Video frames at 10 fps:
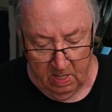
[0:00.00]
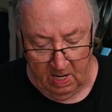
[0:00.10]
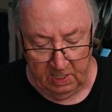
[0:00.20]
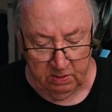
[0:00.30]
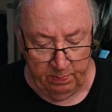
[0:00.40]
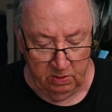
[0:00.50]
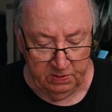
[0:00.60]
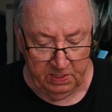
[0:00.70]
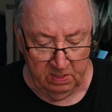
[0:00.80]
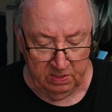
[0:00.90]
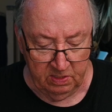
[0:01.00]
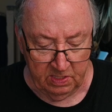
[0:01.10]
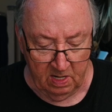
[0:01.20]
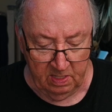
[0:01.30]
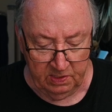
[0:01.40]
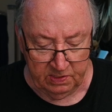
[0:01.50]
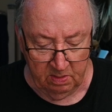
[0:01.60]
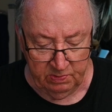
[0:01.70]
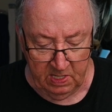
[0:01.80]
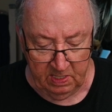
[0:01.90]
I suppose this is highly
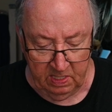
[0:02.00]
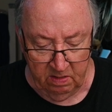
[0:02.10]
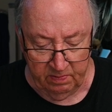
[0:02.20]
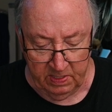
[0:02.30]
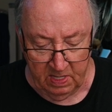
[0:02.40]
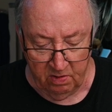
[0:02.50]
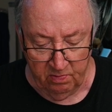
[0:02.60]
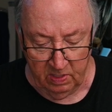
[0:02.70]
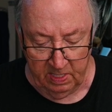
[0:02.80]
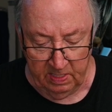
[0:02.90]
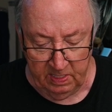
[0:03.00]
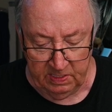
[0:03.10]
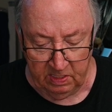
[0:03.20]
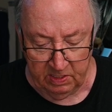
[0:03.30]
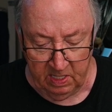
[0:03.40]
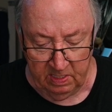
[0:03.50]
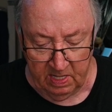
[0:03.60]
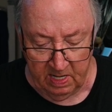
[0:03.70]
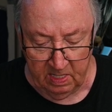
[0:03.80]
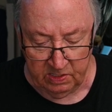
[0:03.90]
subjective and not really an easy thing
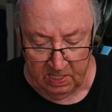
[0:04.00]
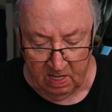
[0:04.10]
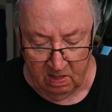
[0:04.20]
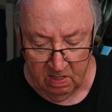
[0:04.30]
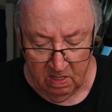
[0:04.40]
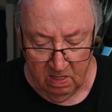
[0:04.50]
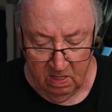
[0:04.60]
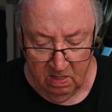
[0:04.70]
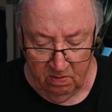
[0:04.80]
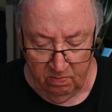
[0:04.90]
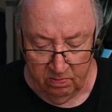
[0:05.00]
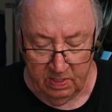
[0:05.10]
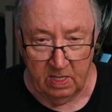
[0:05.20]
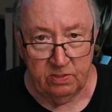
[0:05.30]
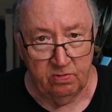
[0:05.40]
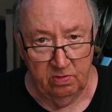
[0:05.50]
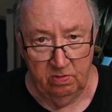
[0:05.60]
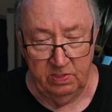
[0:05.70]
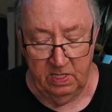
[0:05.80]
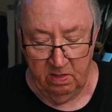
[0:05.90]
to hash out. That's
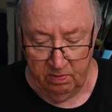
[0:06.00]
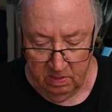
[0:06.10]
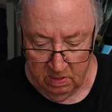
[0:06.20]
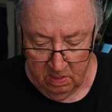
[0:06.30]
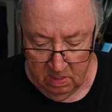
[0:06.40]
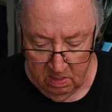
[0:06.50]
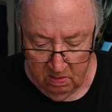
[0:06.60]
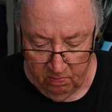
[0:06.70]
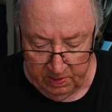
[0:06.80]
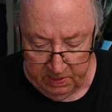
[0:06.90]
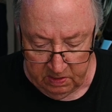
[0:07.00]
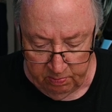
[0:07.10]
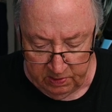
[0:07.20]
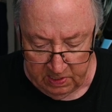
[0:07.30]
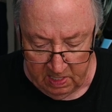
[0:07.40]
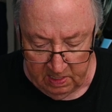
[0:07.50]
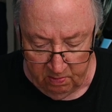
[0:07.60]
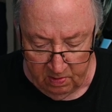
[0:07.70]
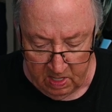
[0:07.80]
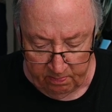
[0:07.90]
true, Jeff. Which is precisely
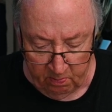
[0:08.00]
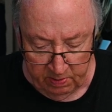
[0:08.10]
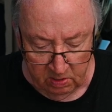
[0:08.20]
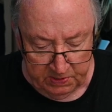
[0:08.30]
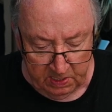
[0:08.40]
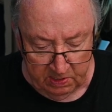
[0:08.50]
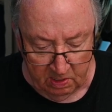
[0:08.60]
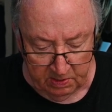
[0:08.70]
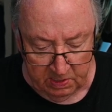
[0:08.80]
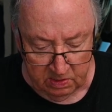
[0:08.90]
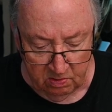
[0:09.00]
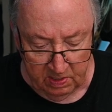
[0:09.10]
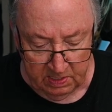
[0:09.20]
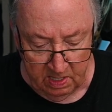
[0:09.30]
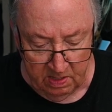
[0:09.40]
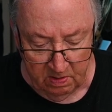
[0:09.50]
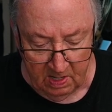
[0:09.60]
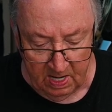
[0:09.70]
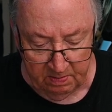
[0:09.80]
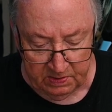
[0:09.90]
why I propose to toss this question in your
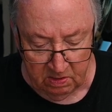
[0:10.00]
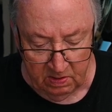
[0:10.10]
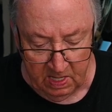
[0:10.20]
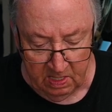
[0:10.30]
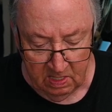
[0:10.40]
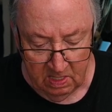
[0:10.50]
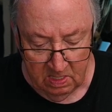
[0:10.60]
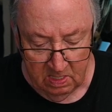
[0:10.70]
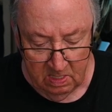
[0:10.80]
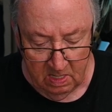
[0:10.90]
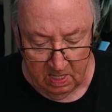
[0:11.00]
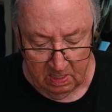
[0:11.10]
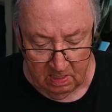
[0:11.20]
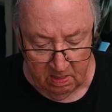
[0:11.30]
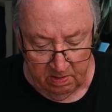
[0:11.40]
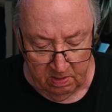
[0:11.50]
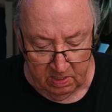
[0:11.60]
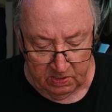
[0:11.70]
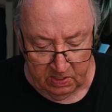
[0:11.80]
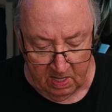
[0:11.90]
lap so that I can learn your
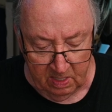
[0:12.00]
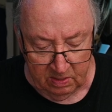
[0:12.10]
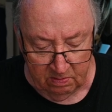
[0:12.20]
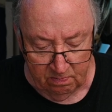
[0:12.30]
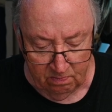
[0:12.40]
insights.